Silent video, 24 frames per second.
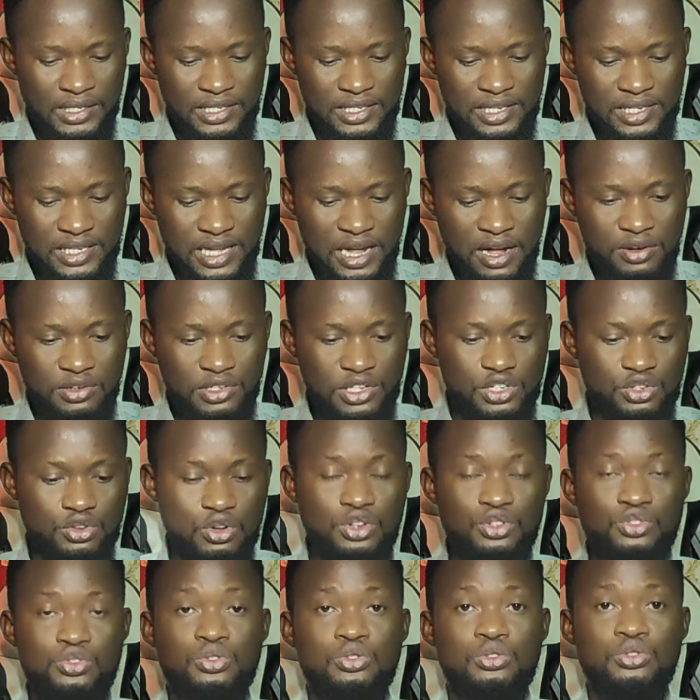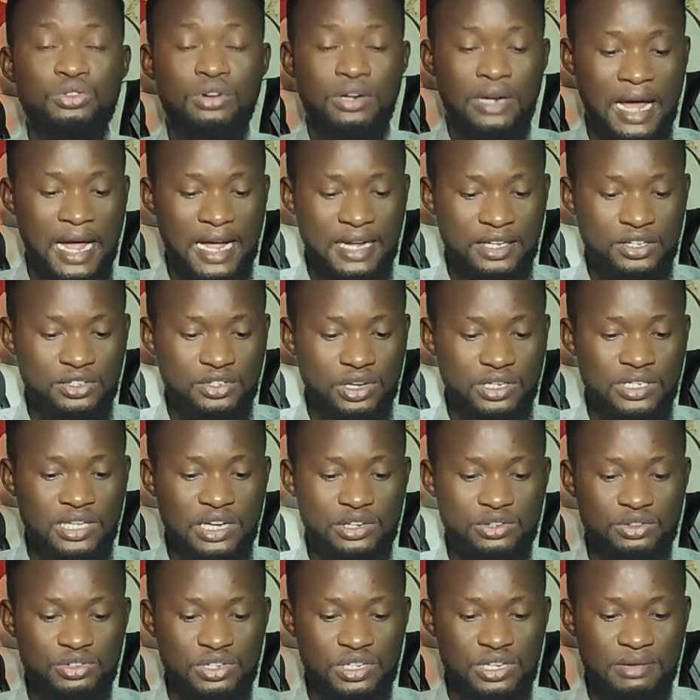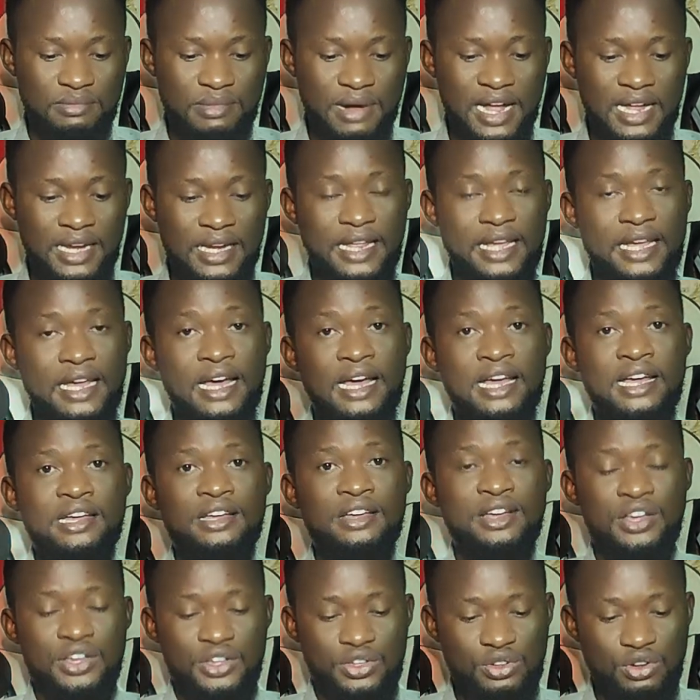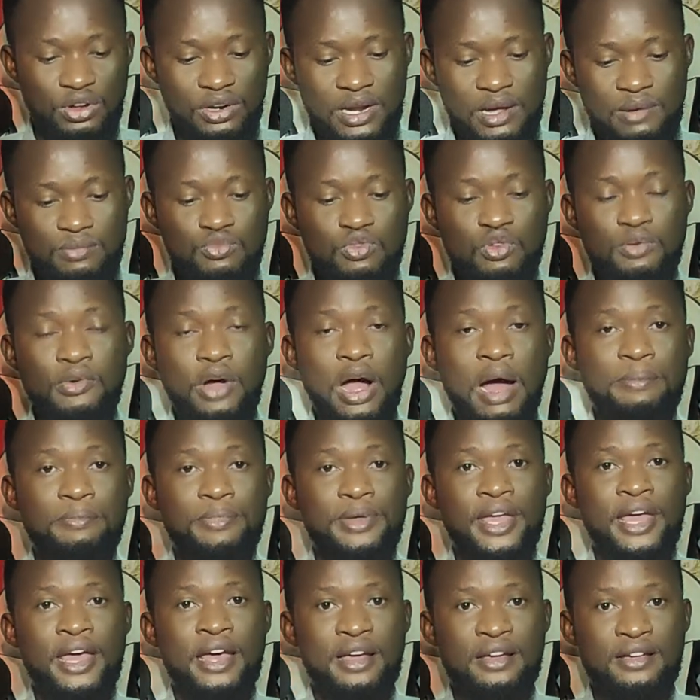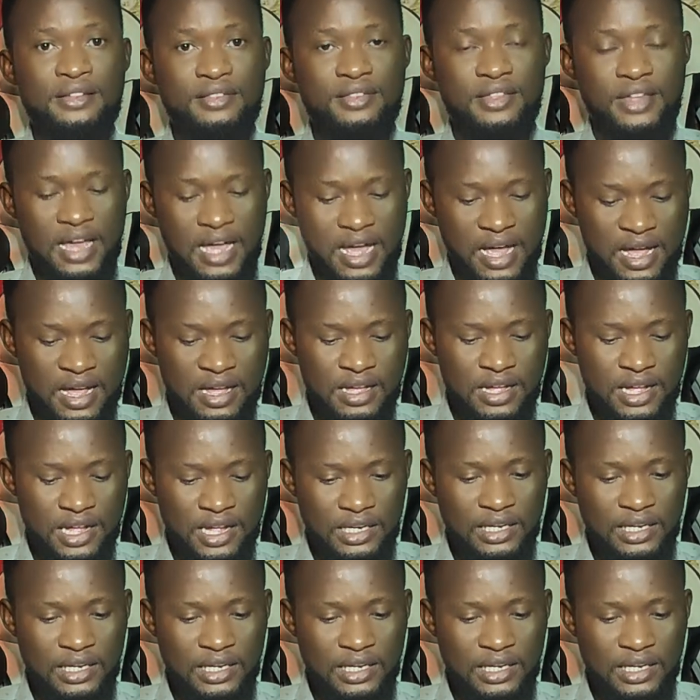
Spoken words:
This is how it is going to look like. Just as you see mine here, your name will appear there.